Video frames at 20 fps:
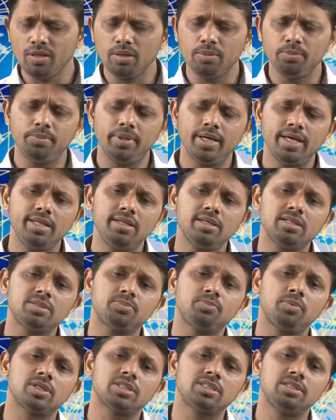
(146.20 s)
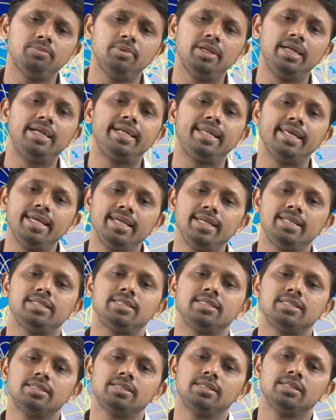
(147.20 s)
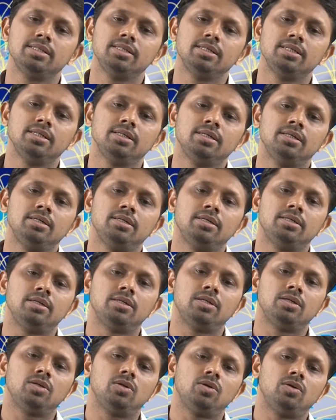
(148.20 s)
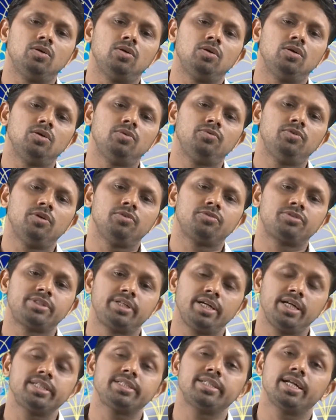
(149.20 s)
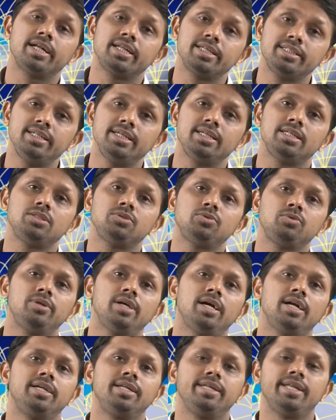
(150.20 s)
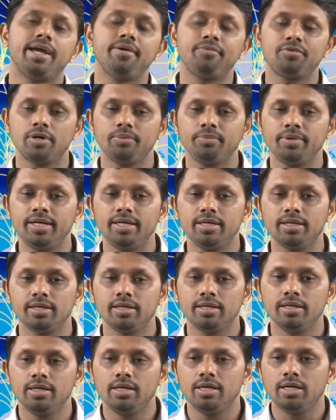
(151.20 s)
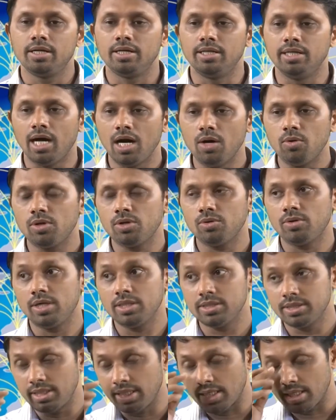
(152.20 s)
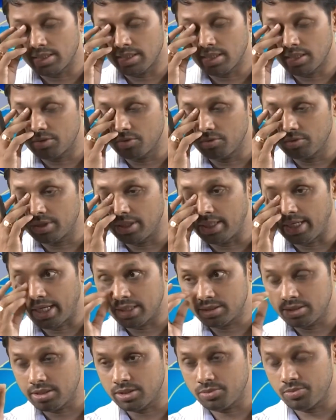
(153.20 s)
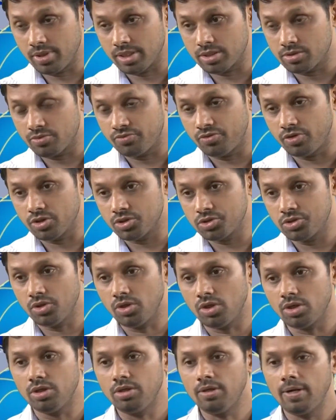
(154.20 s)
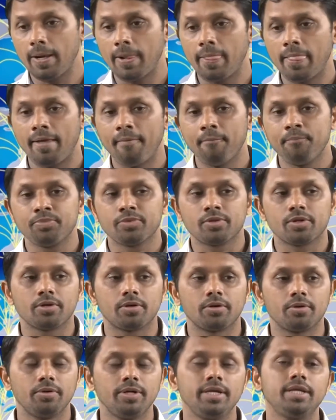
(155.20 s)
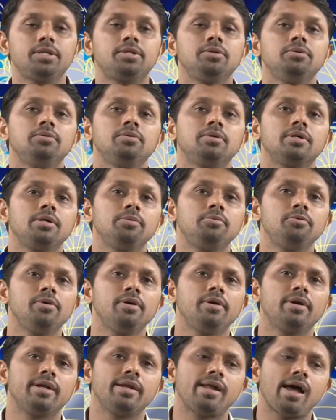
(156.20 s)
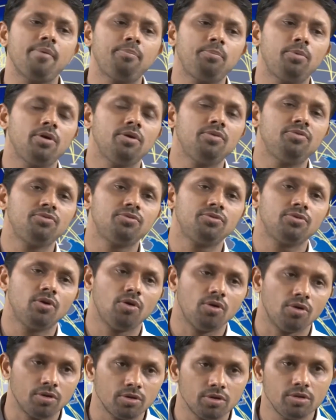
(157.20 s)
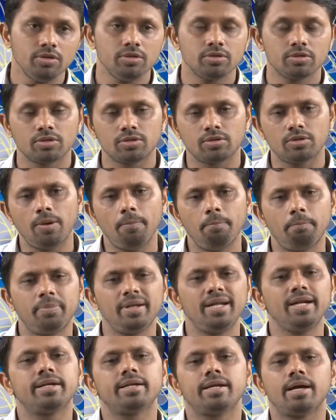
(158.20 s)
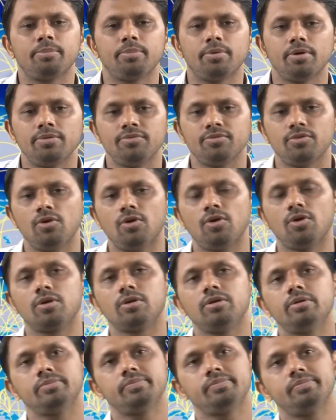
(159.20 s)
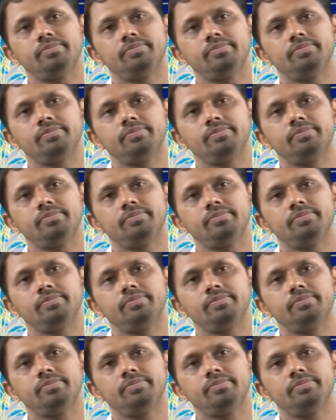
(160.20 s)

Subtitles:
various possibilities of trade strategies we are derived from it. Now onwards, in another 2-3 lectures, we are for sure going to give you a complete wrap up on